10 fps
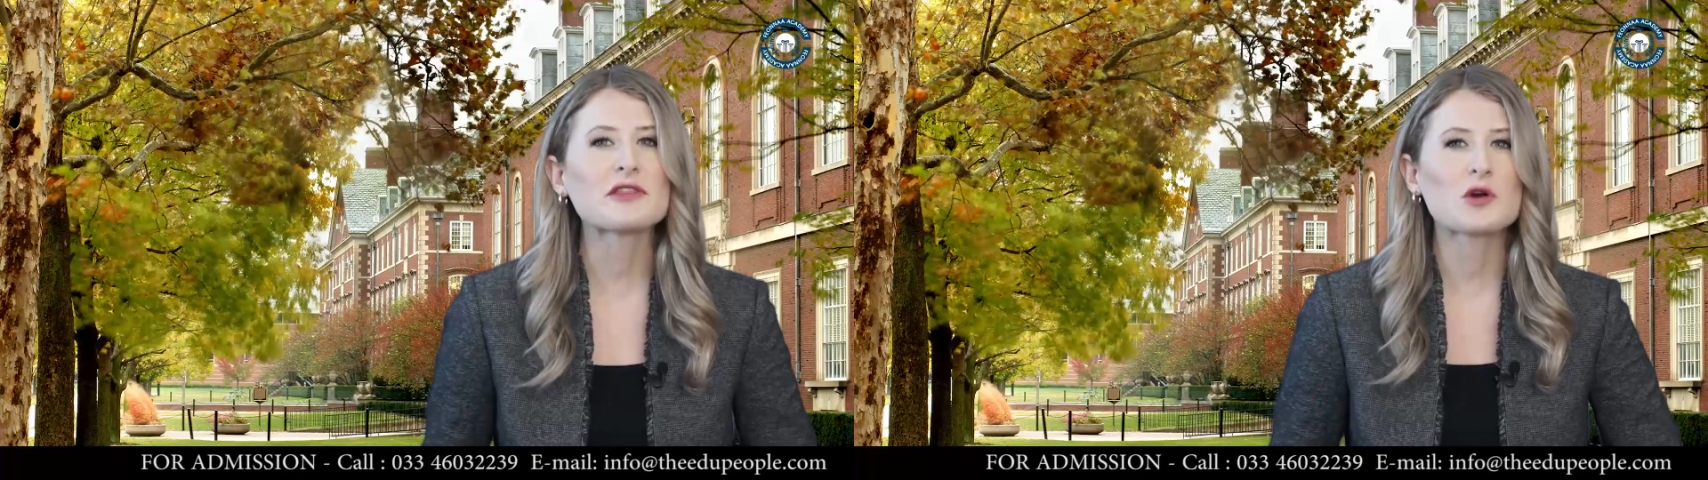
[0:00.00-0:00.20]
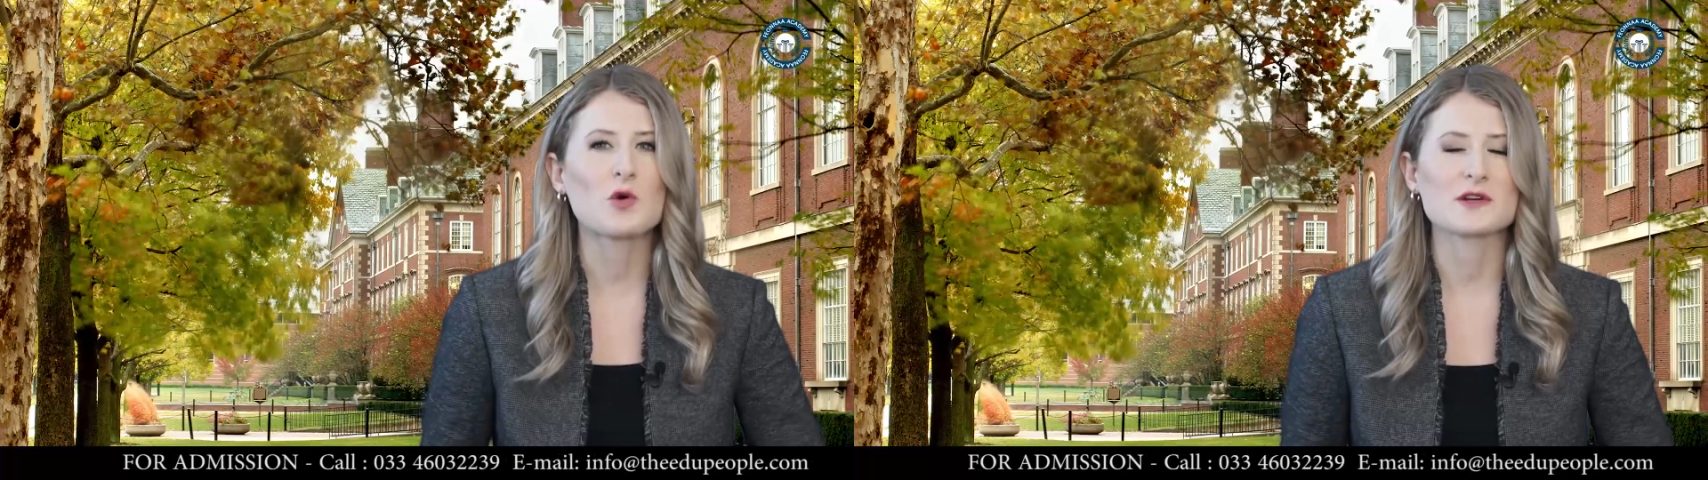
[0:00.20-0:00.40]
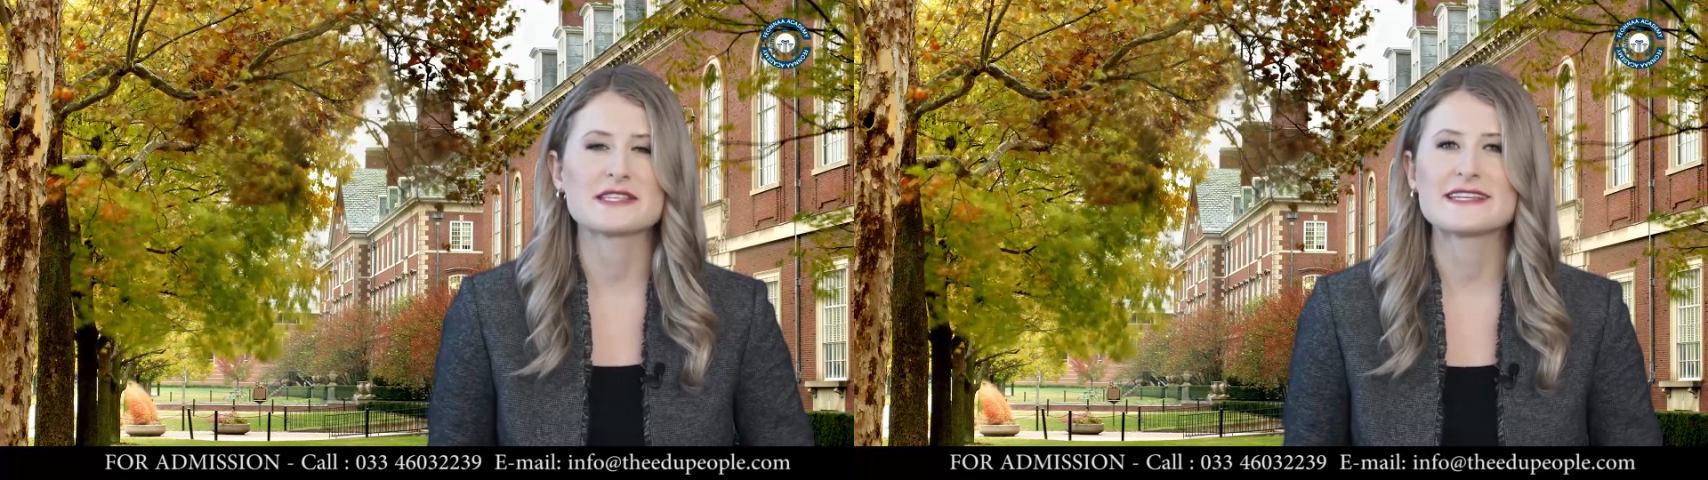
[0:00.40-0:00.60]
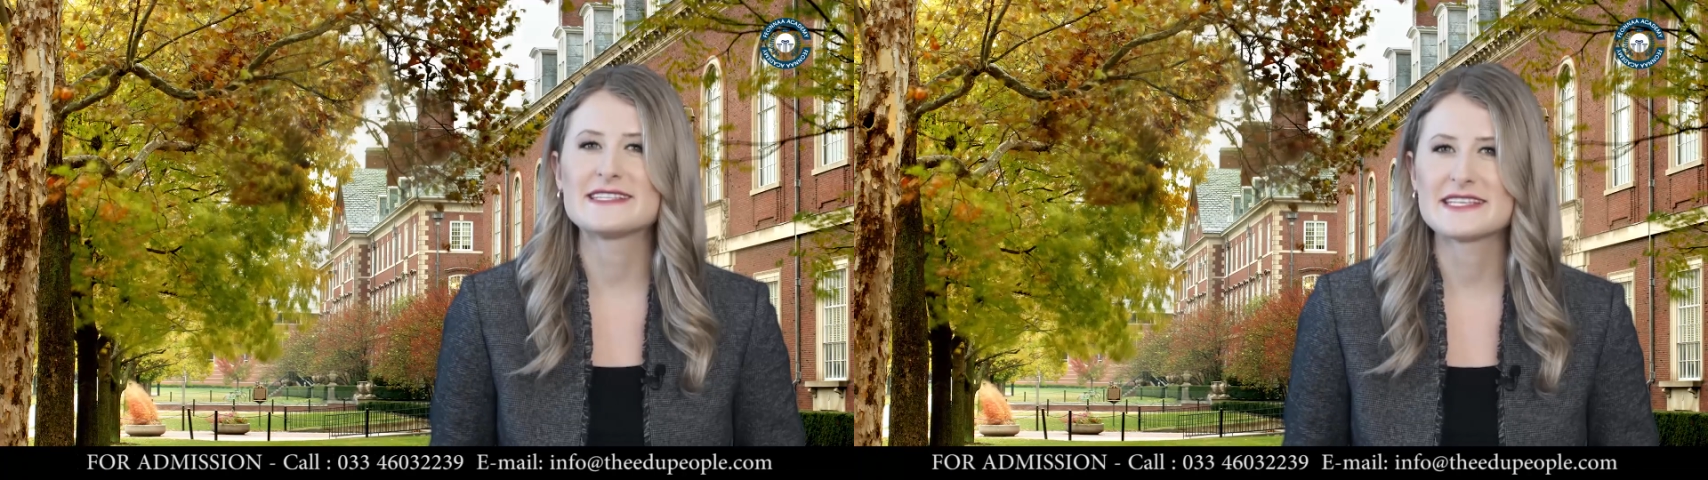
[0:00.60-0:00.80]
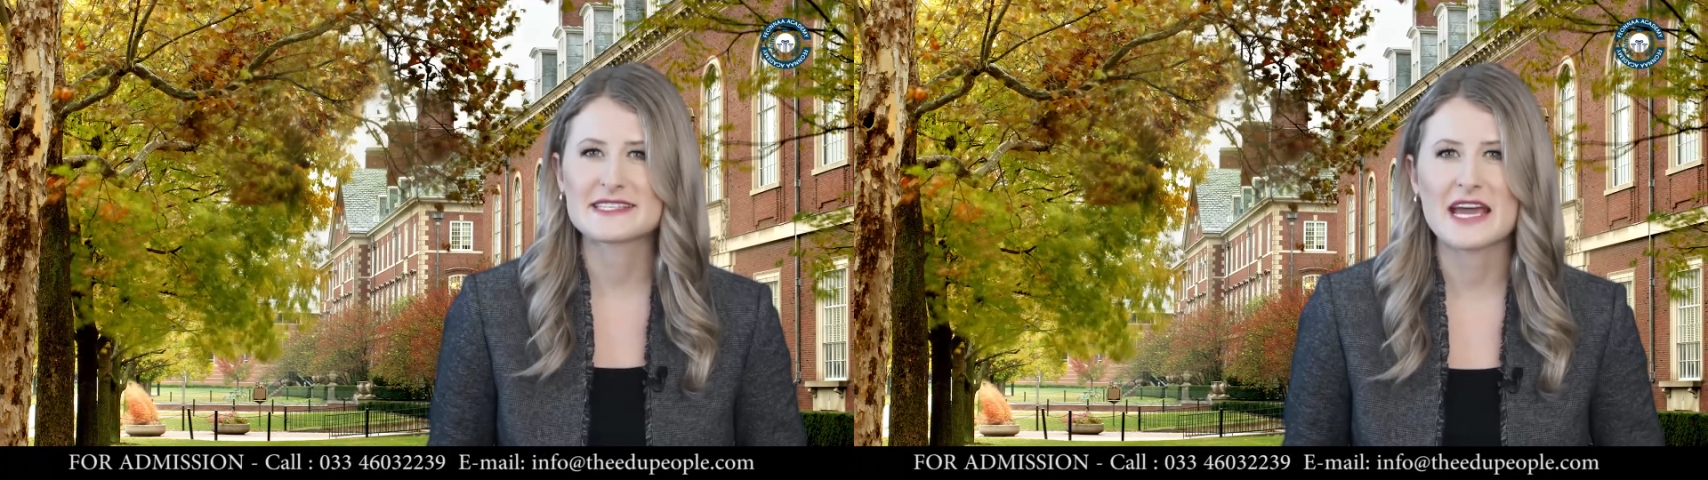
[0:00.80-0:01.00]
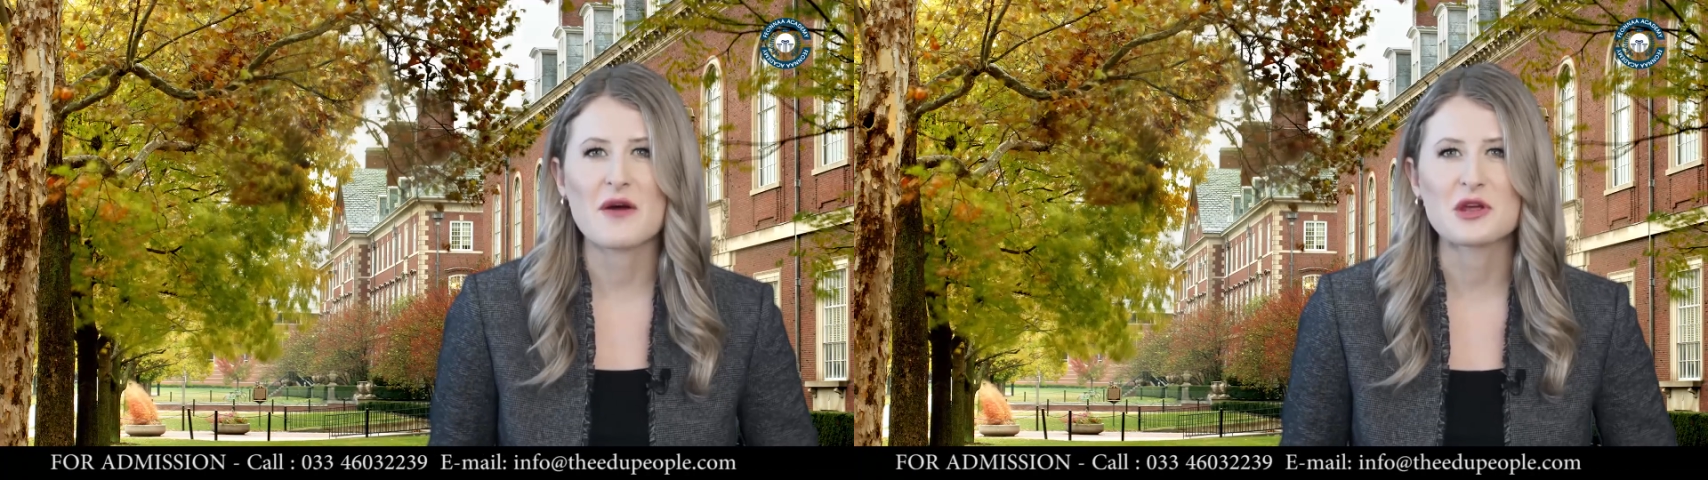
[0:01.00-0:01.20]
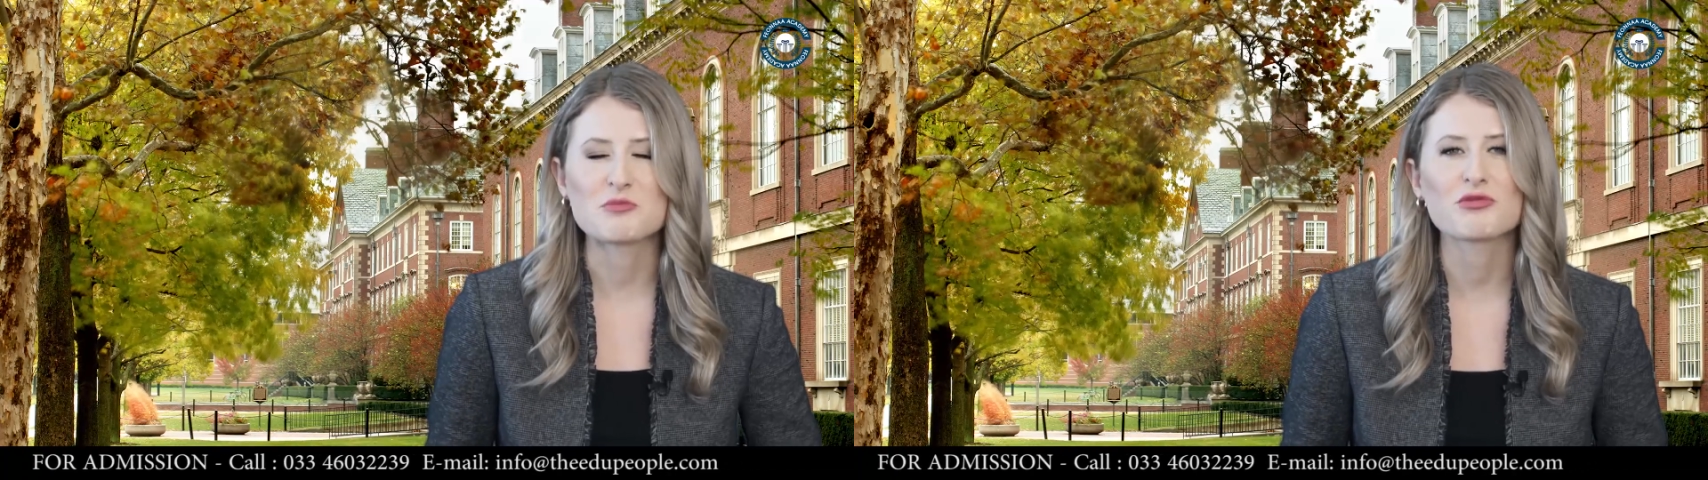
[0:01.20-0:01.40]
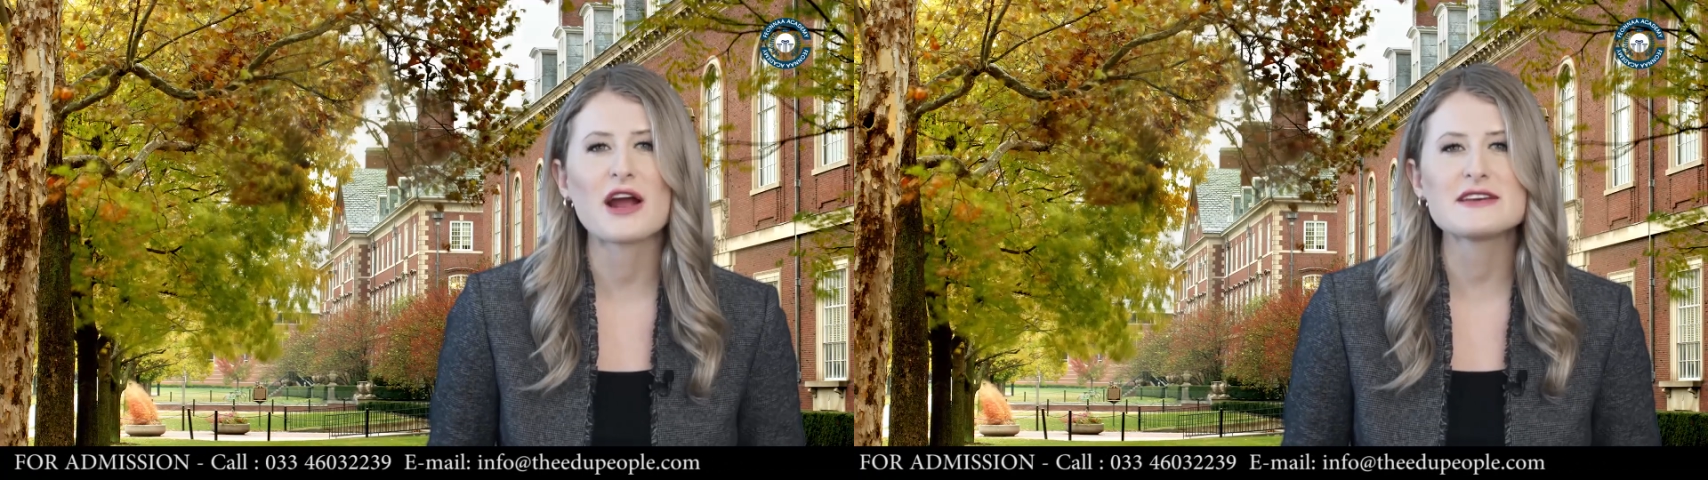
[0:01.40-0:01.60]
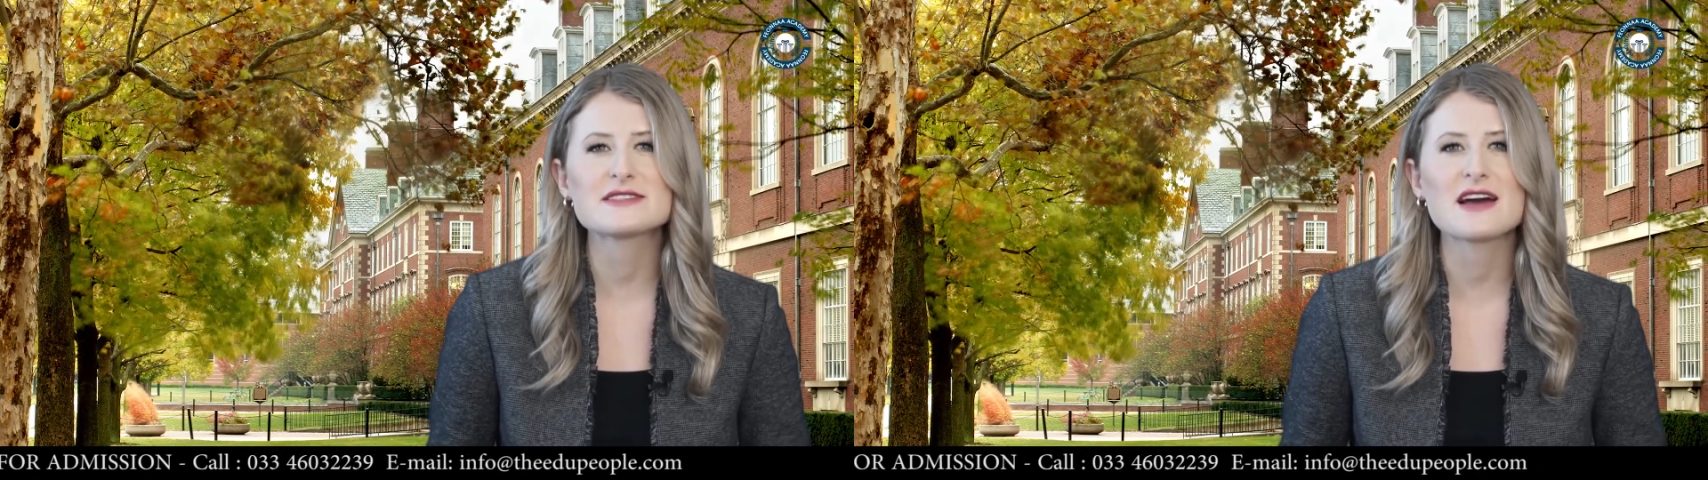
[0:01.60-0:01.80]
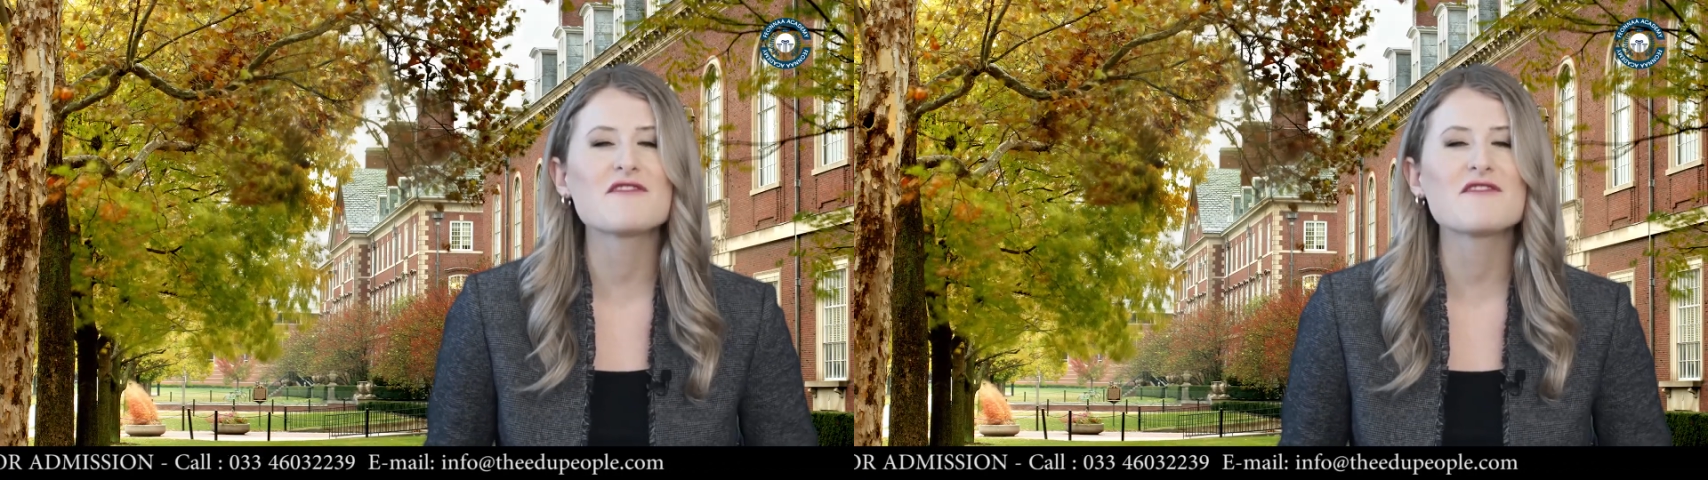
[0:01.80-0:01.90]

the course at a discounted price